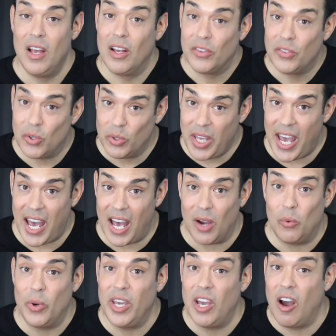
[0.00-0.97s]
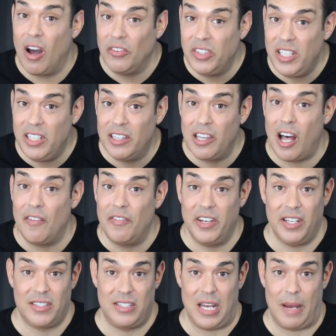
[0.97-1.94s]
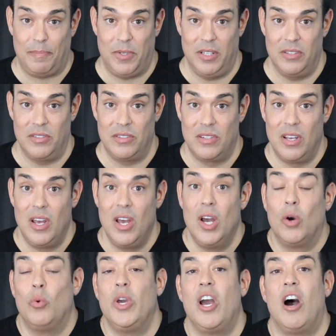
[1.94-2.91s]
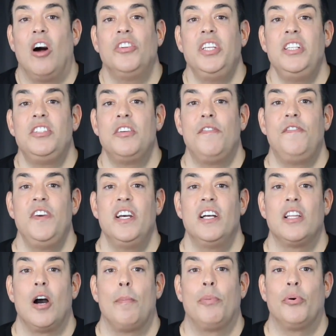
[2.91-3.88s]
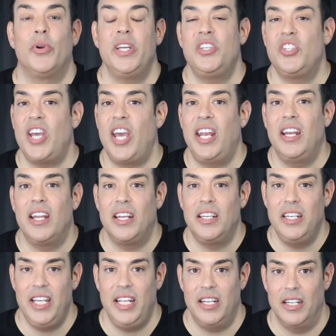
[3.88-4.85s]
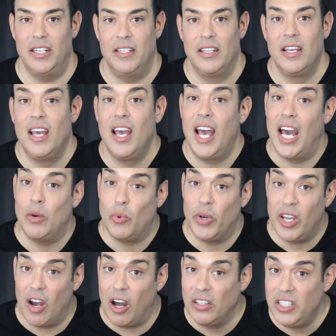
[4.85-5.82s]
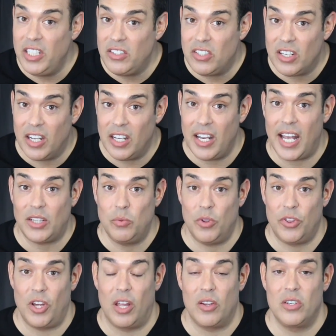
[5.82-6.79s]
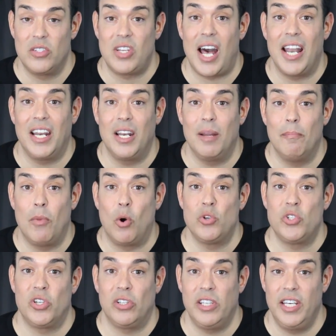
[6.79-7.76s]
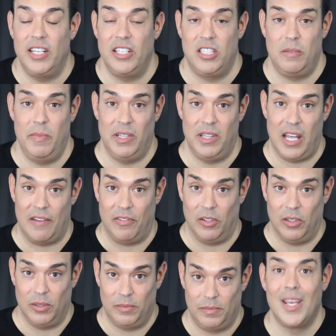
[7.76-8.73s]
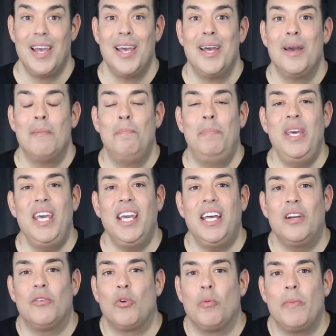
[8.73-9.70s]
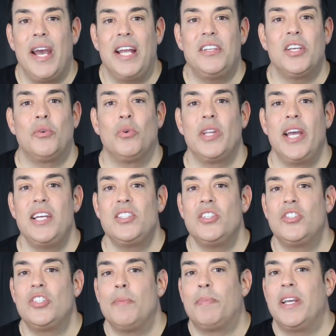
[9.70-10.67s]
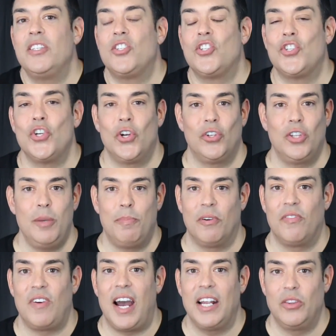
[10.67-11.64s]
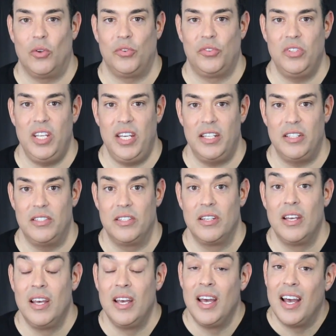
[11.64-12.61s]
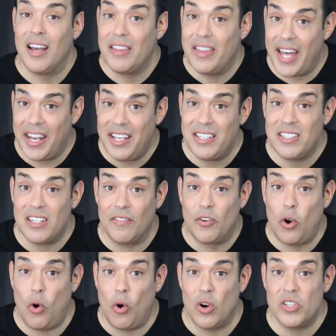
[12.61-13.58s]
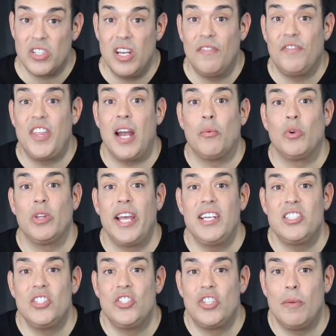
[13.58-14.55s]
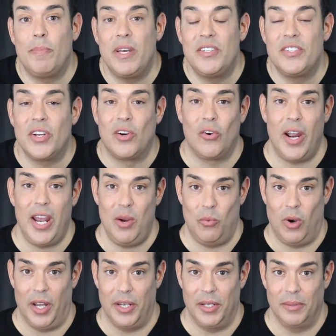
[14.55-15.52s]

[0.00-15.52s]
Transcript: So yeah, we all need love and acceptance. We all need to feel appreciated and needed. And we all need to connect with others on an emotionally intimate level. Being in a romantic relationship can certainly provide those needs. That is, of course, if that relationship is a great one.